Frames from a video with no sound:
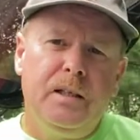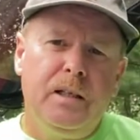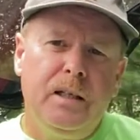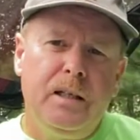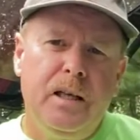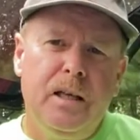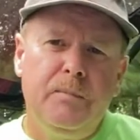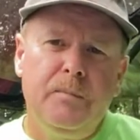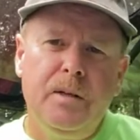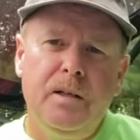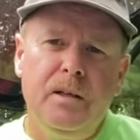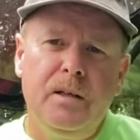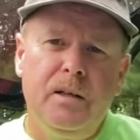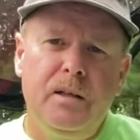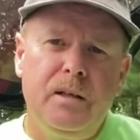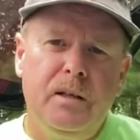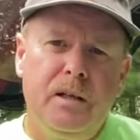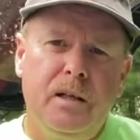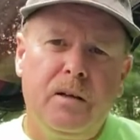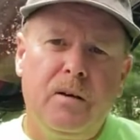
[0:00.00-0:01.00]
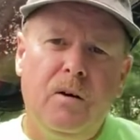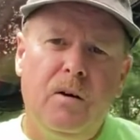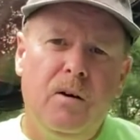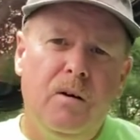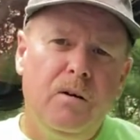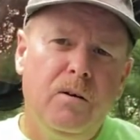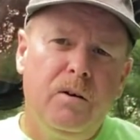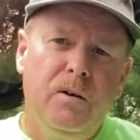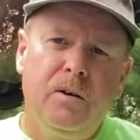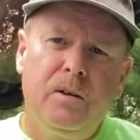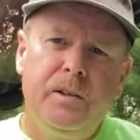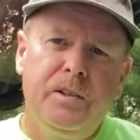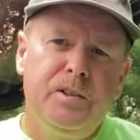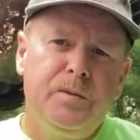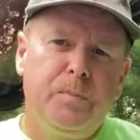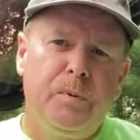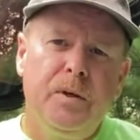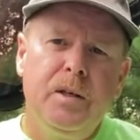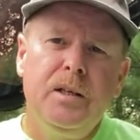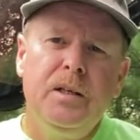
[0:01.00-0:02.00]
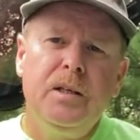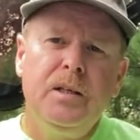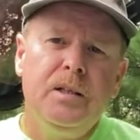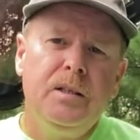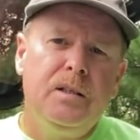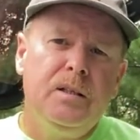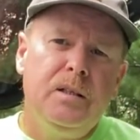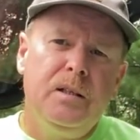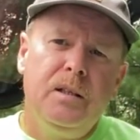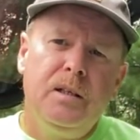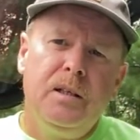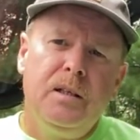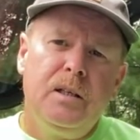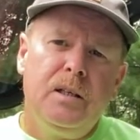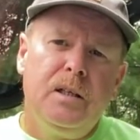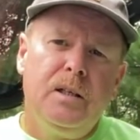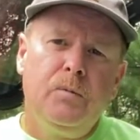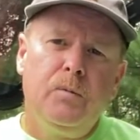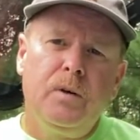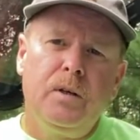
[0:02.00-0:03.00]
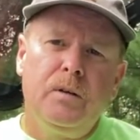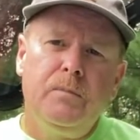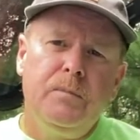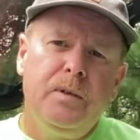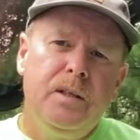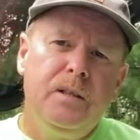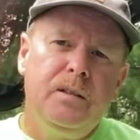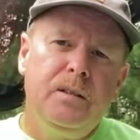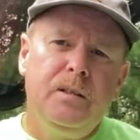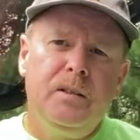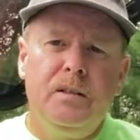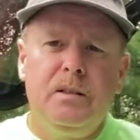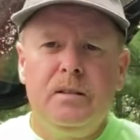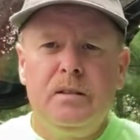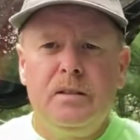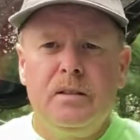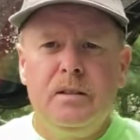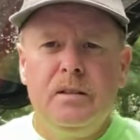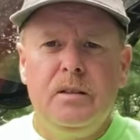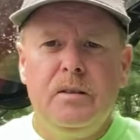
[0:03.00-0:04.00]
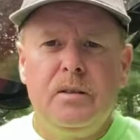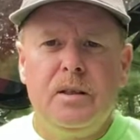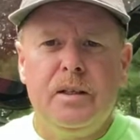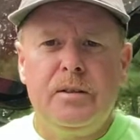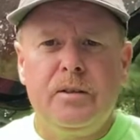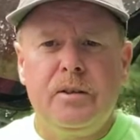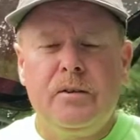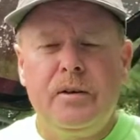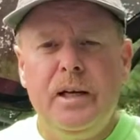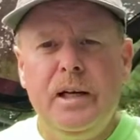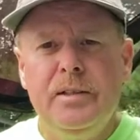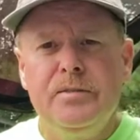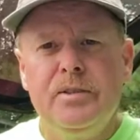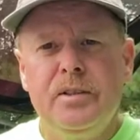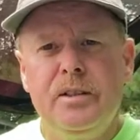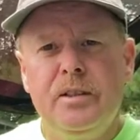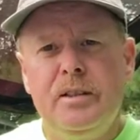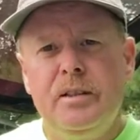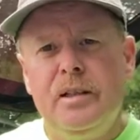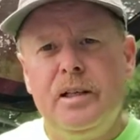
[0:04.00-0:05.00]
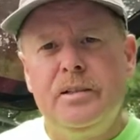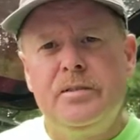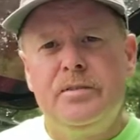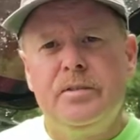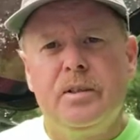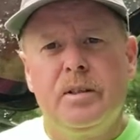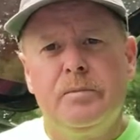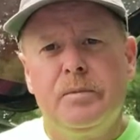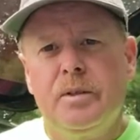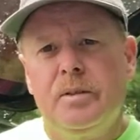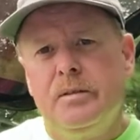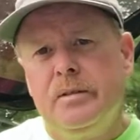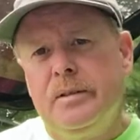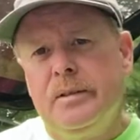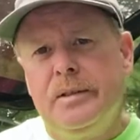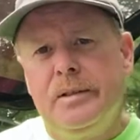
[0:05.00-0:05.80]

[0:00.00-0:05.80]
they gave me a call early spring and wanted me to cut the grass again that summer.